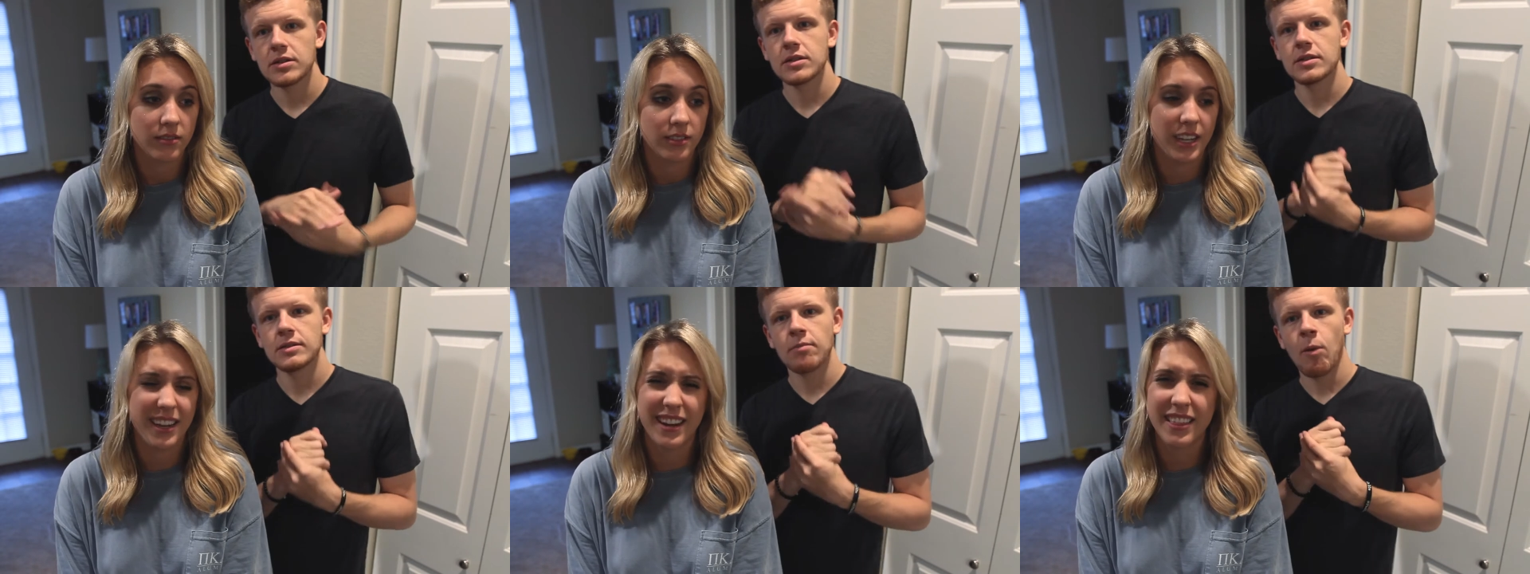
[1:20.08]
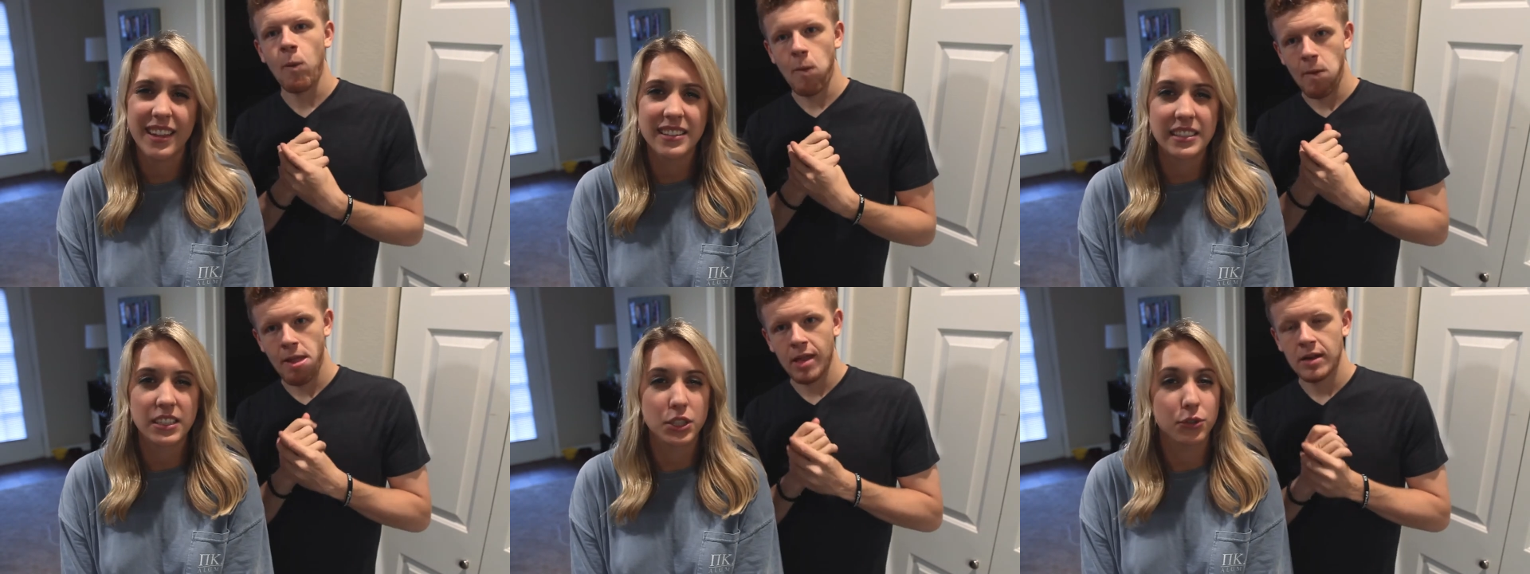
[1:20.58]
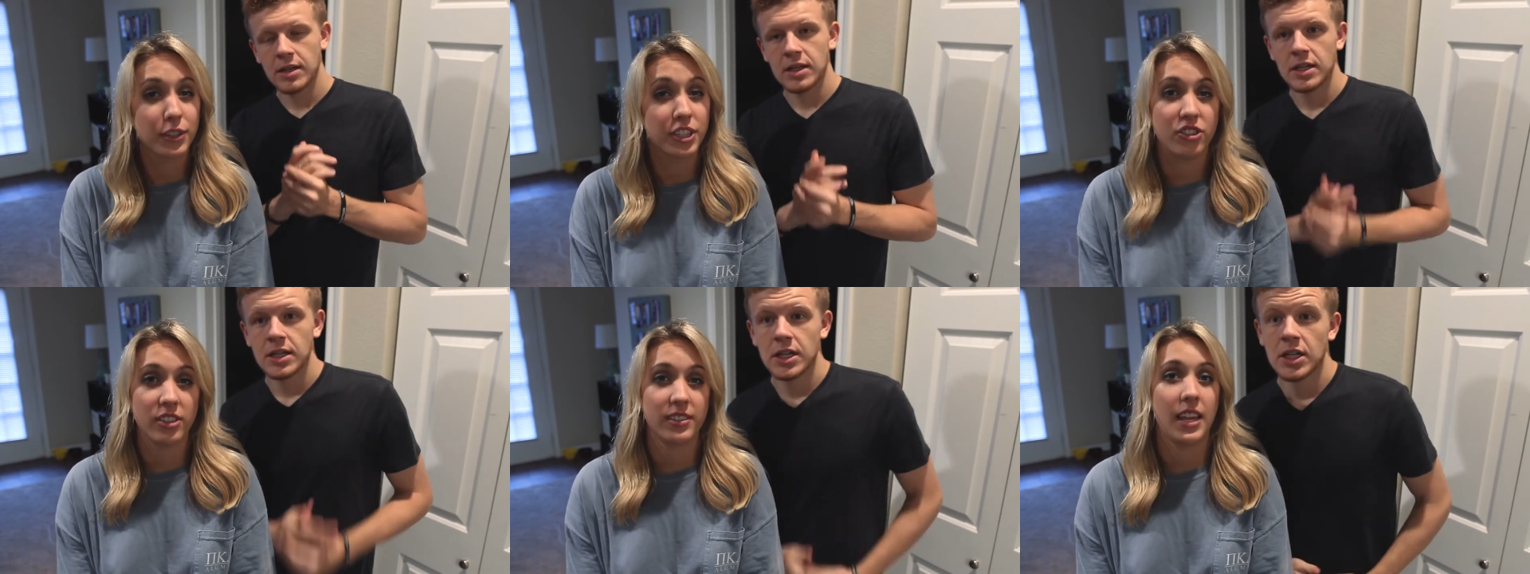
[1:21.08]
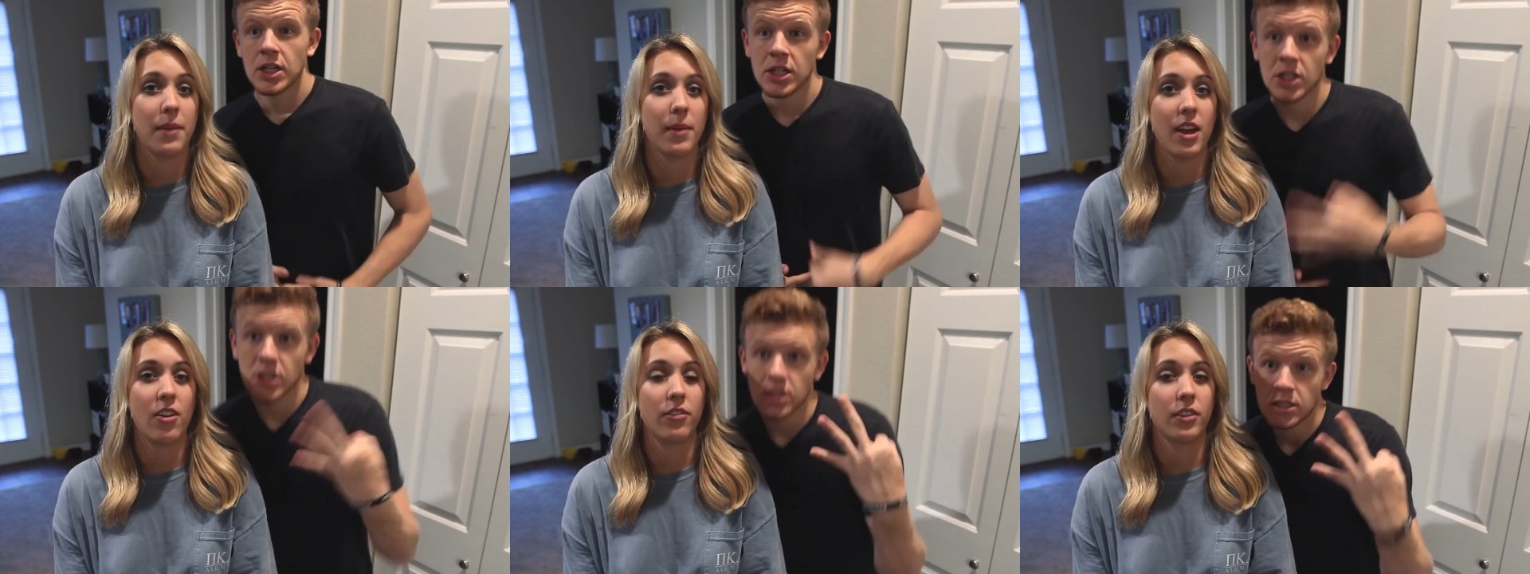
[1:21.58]
Speaker 1: Yeah, and I think season 3 just came
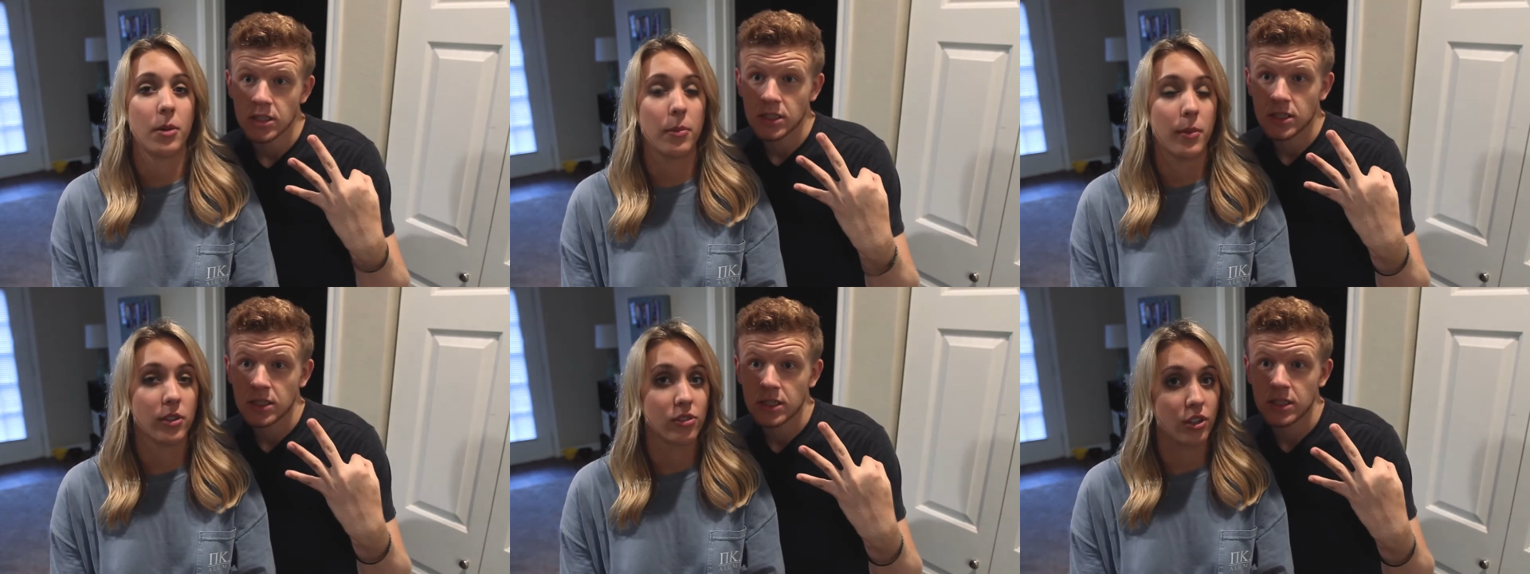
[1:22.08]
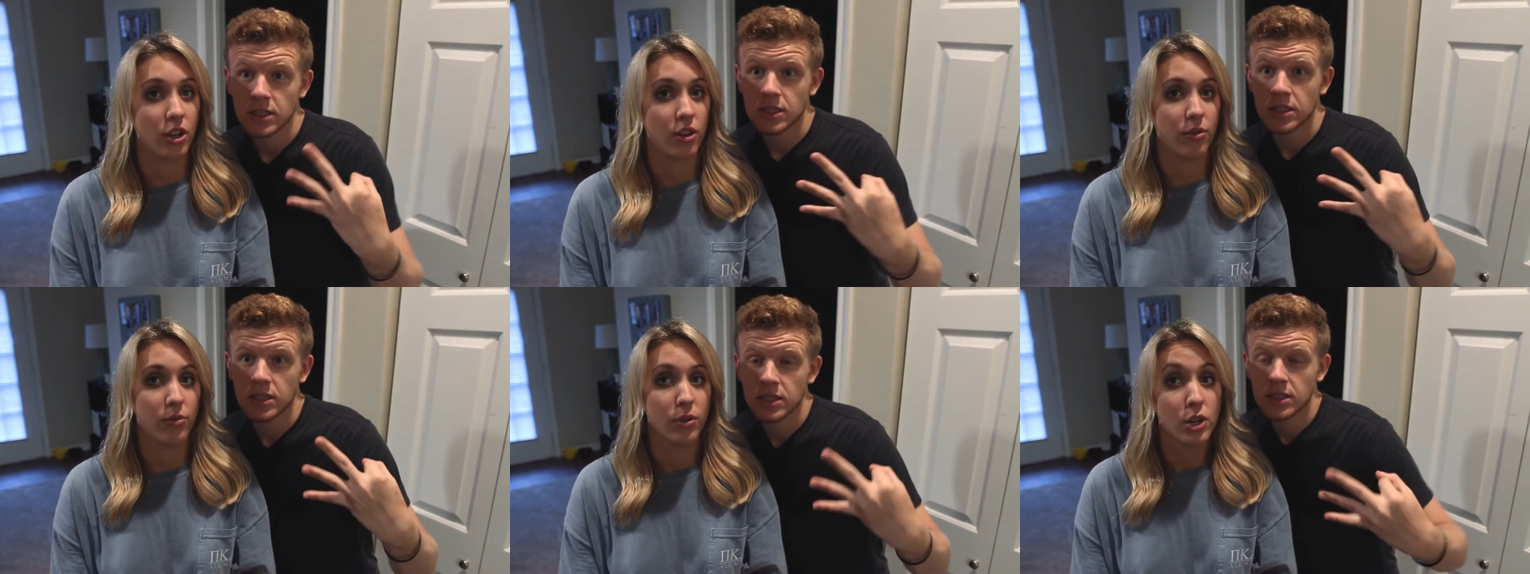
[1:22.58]
out a couple months ago.